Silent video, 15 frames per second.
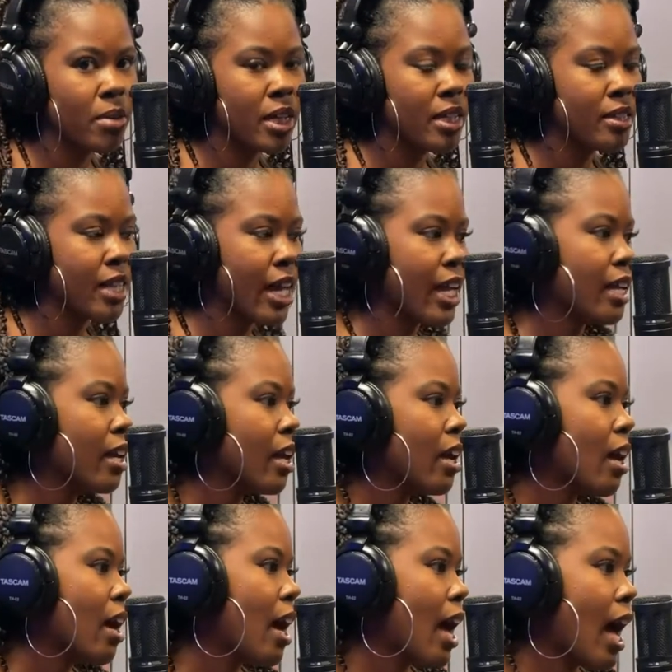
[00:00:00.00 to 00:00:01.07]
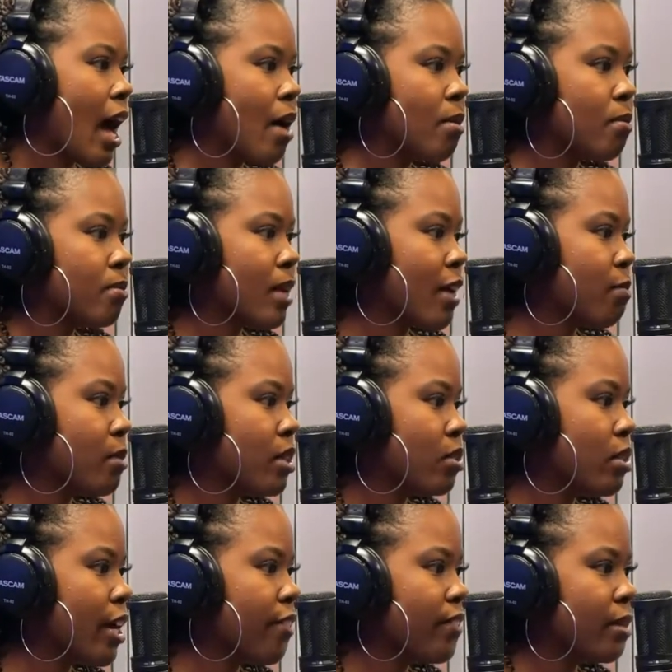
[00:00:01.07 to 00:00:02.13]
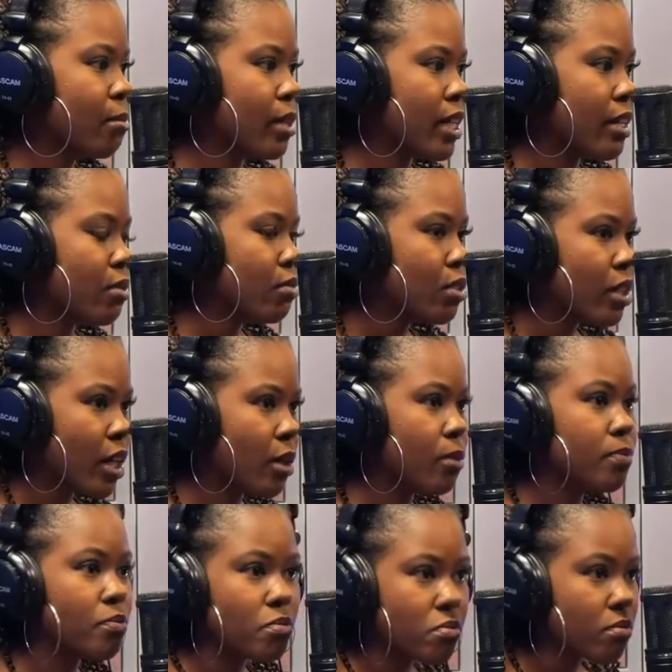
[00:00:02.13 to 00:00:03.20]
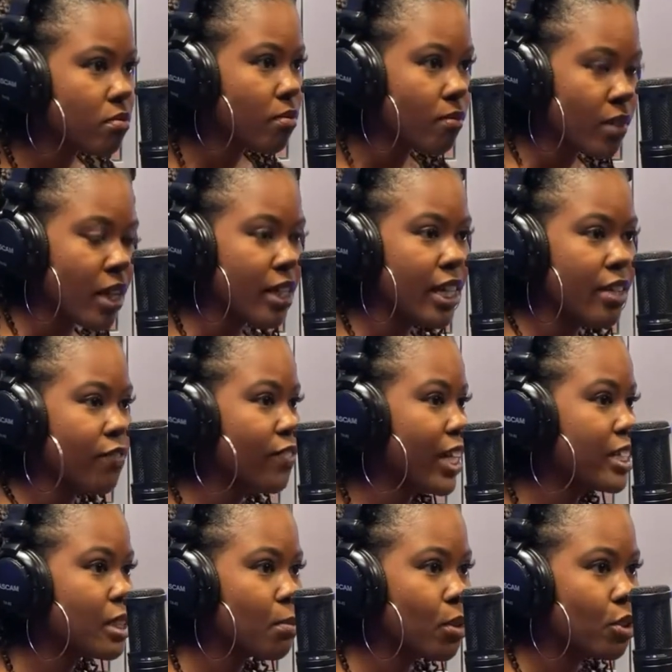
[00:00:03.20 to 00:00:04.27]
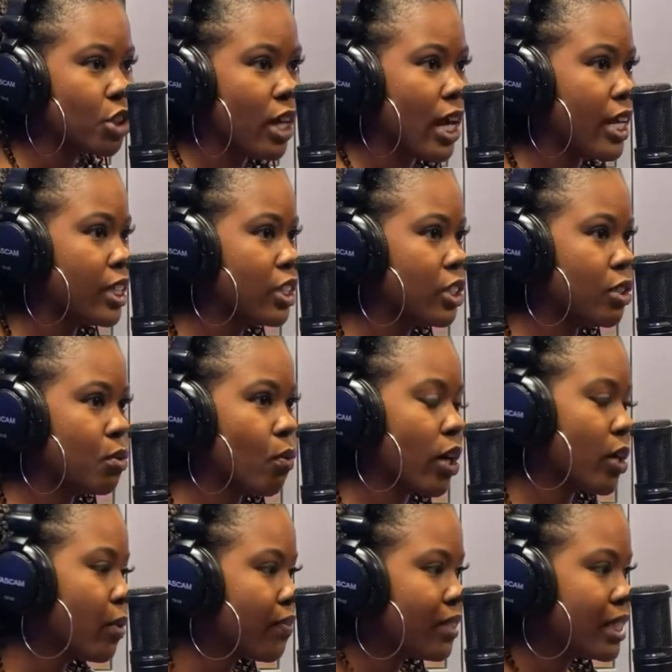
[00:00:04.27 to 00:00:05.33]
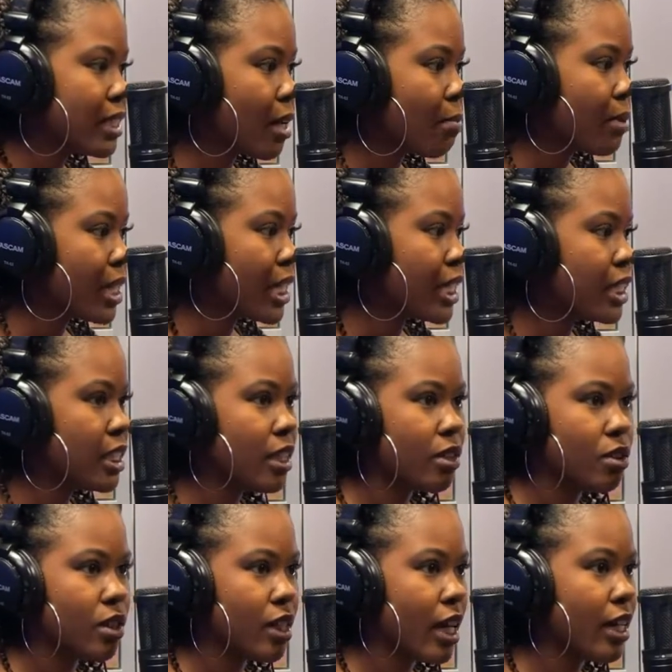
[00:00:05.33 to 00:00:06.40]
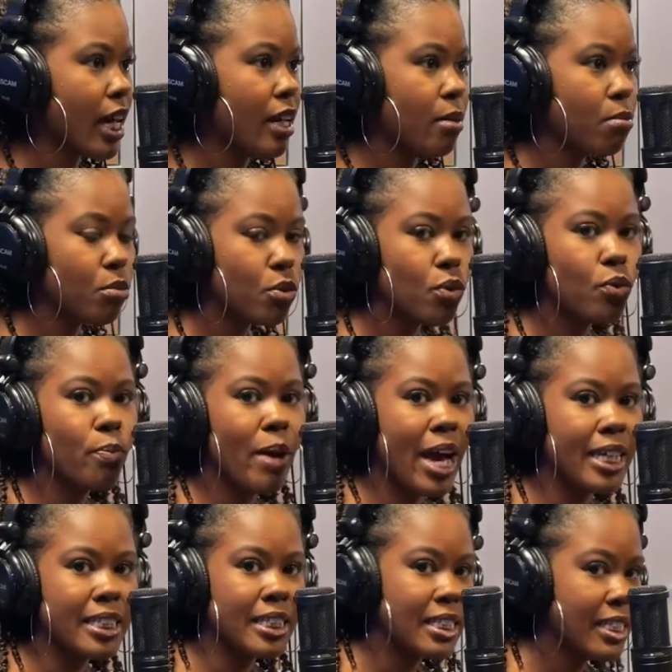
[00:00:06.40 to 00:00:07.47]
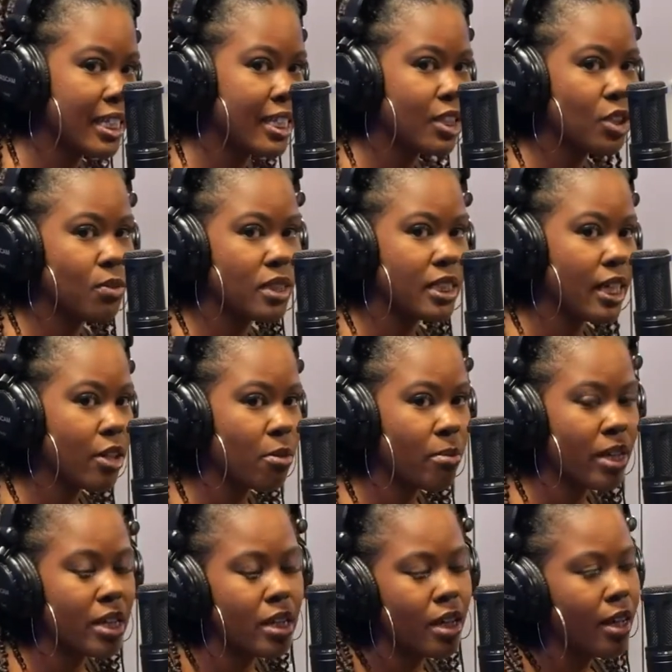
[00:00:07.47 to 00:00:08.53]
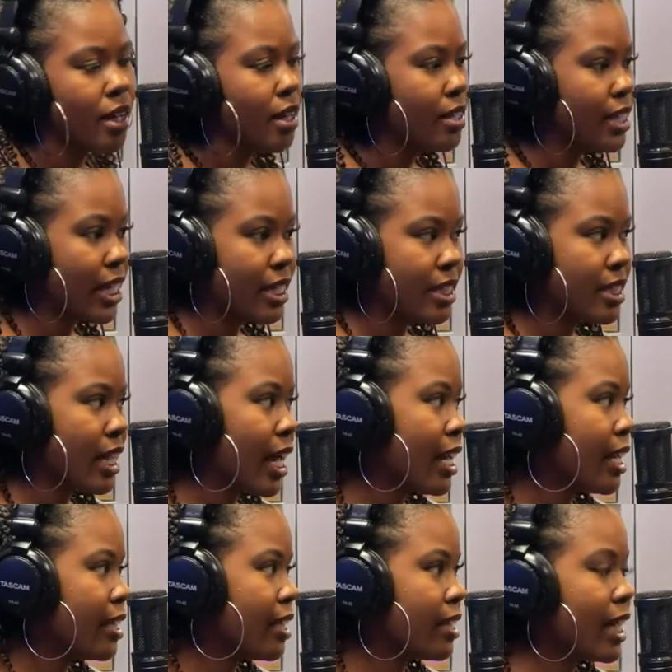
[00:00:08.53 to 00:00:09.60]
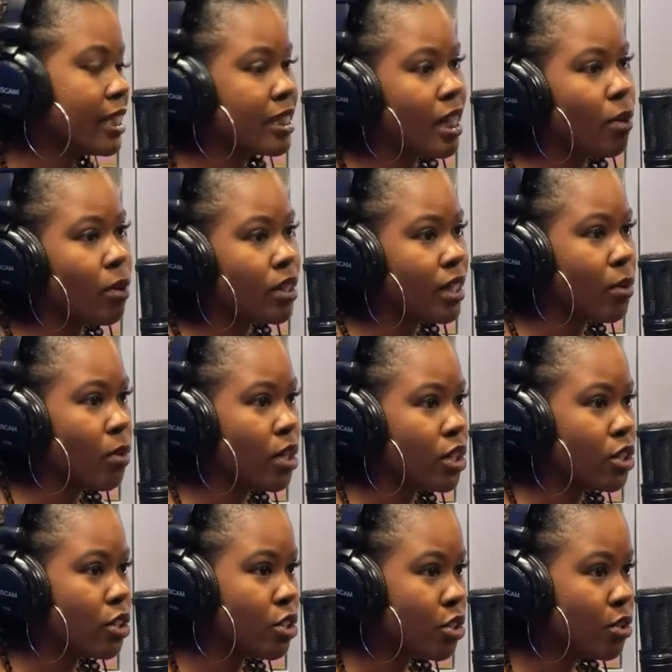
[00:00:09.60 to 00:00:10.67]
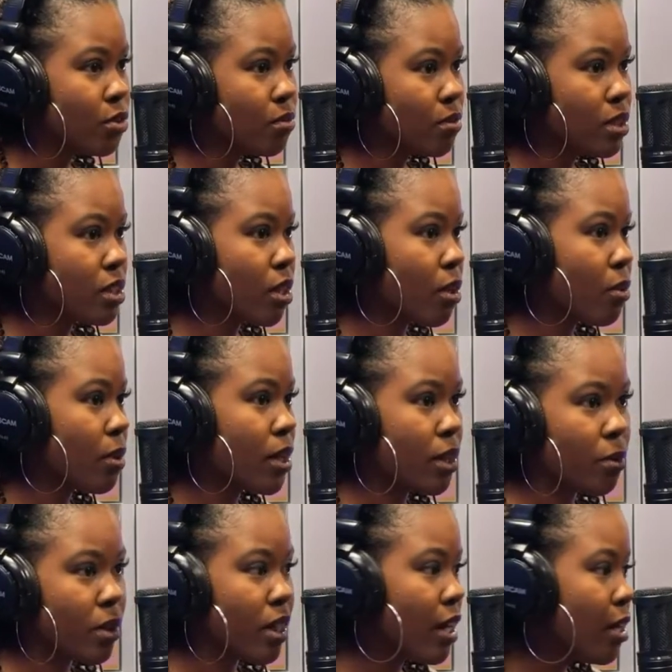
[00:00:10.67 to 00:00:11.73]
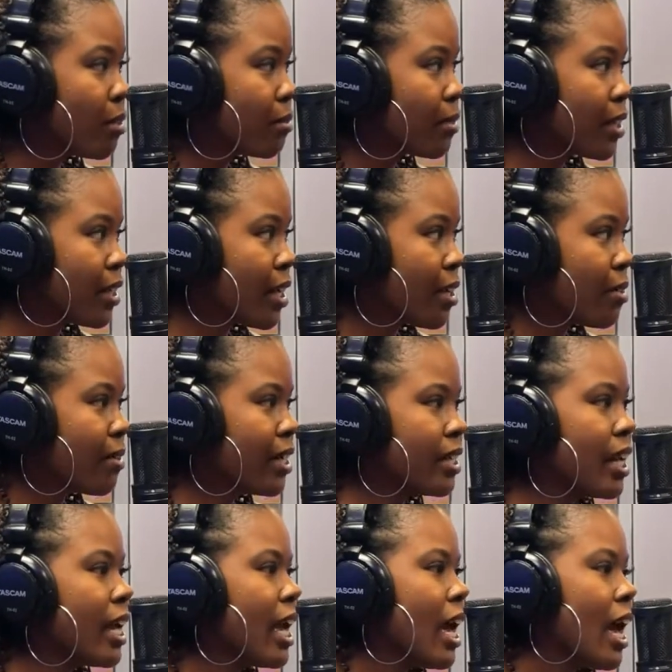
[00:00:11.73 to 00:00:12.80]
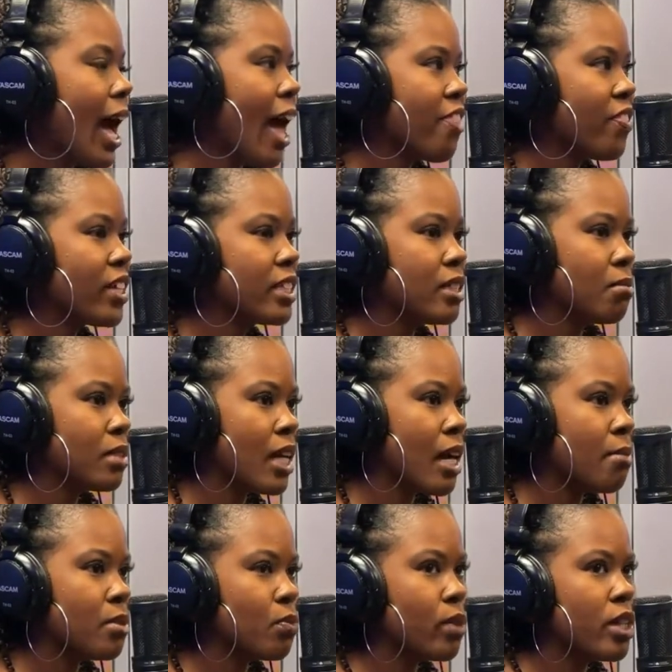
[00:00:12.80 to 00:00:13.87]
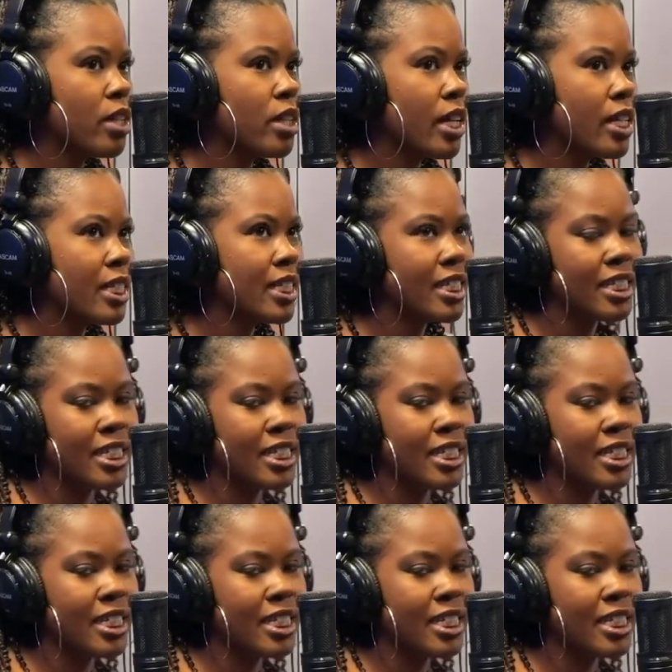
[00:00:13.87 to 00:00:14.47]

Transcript: mean? Like, I've been nothing but, you know, again, flexible, trying to work with this company to, you know, kind of move past this and get to a settlement. They decided that that's not what they wanted to do. So here we go, you know? And I think sometimes when it's